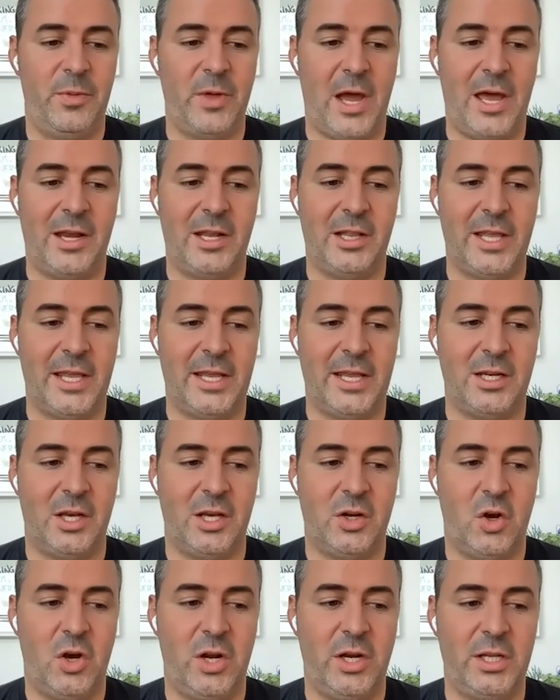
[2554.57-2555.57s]
on a late
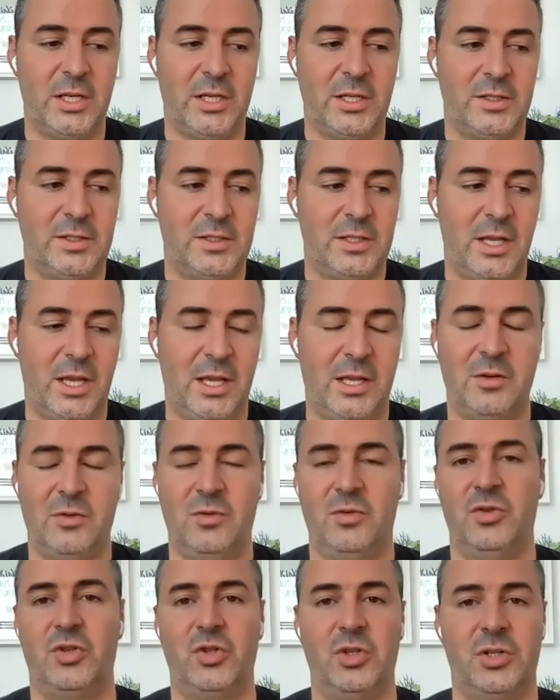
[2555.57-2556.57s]
night audience
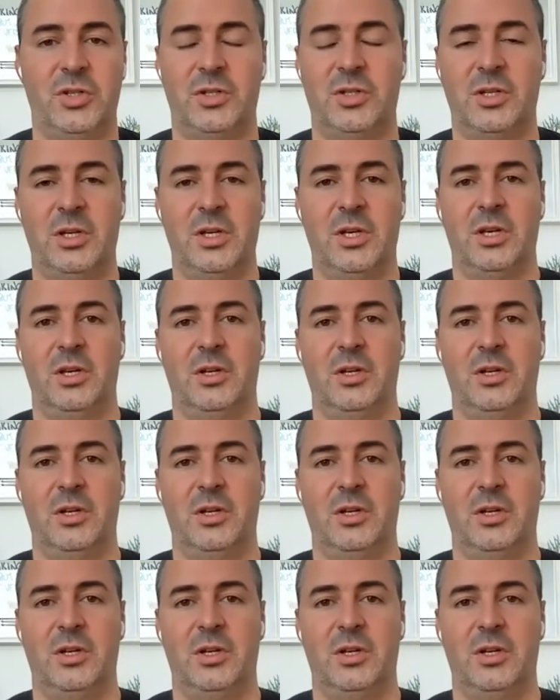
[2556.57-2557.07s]
and just